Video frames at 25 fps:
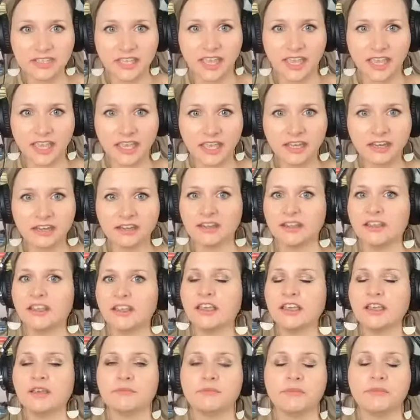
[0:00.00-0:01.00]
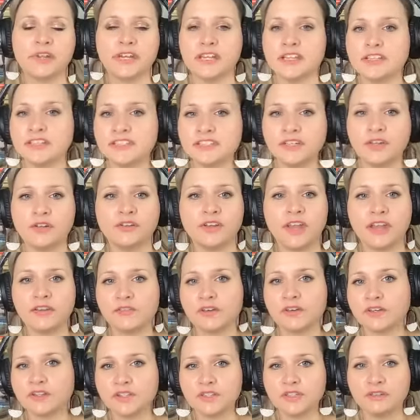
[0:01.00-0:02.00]
get, but it's still
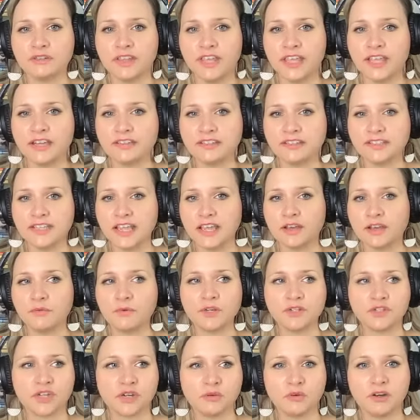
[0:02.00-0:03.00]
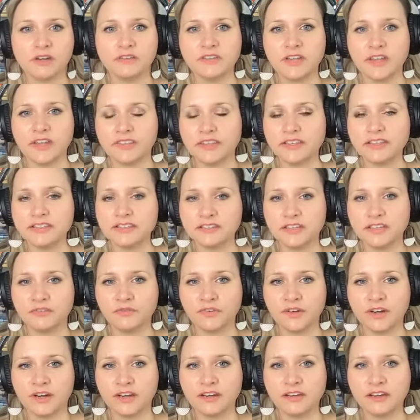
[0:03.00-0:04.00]
never too late to say, I wish I would have done this
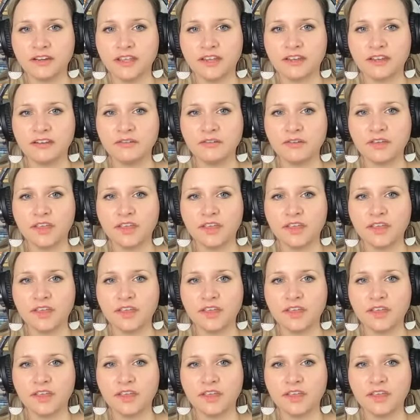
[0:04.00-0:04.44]
different, and